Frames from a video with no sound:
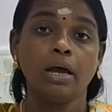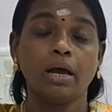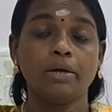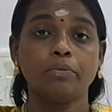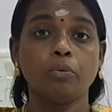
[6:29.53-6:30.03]

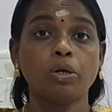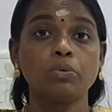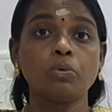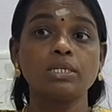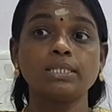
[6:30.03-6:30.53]
and what
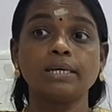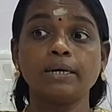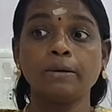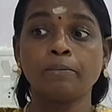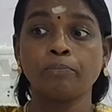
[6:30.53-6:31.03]
was
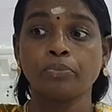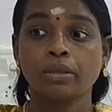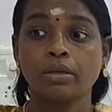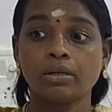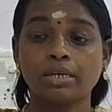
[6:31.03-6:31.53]
the
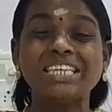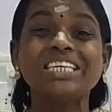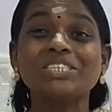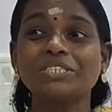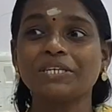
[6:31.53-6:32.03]

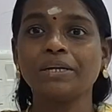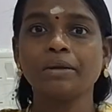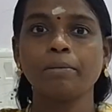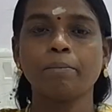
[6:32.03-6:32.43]
condition